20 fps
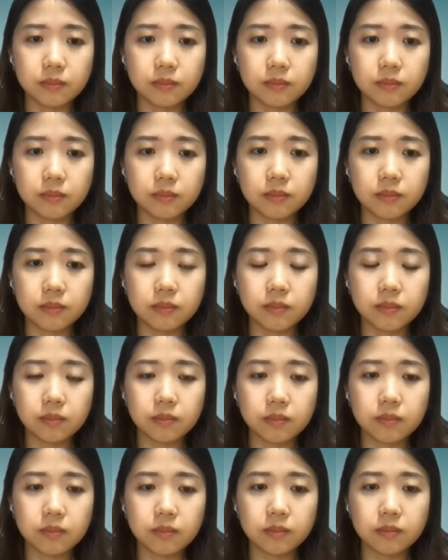
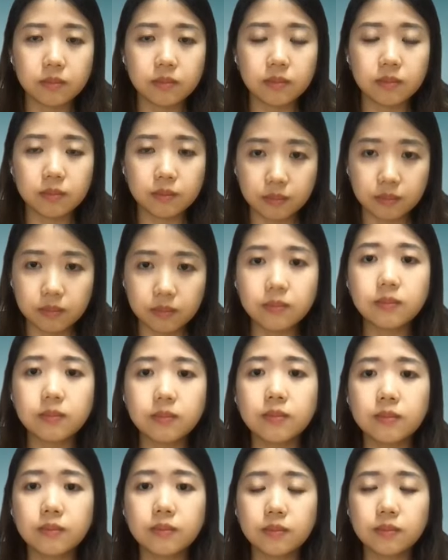
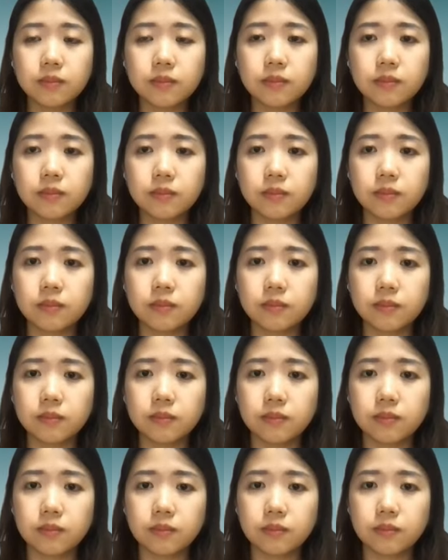
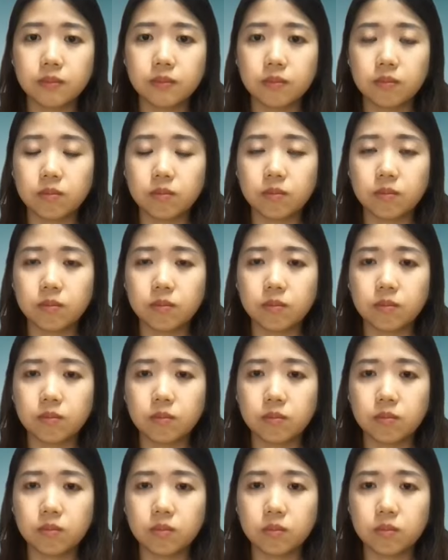
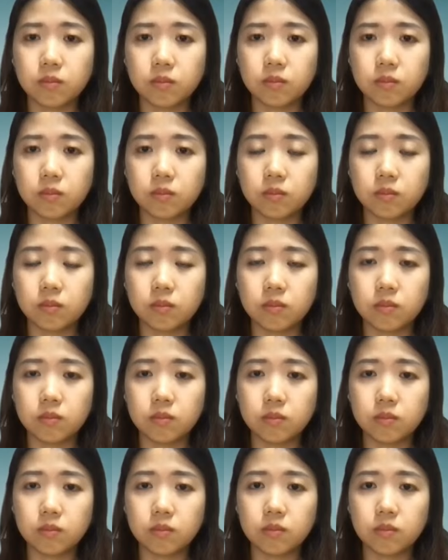
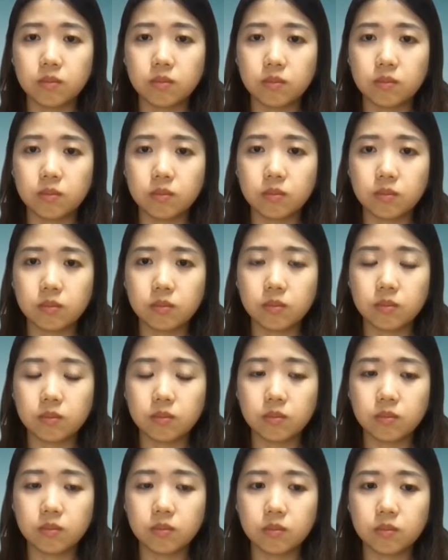
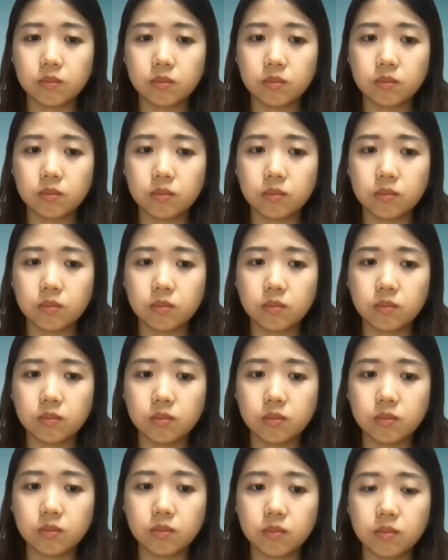
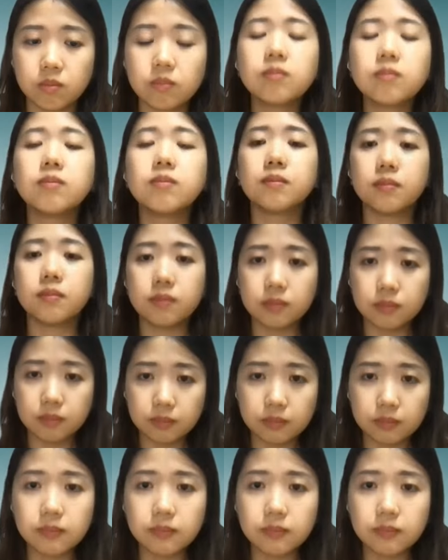(silent)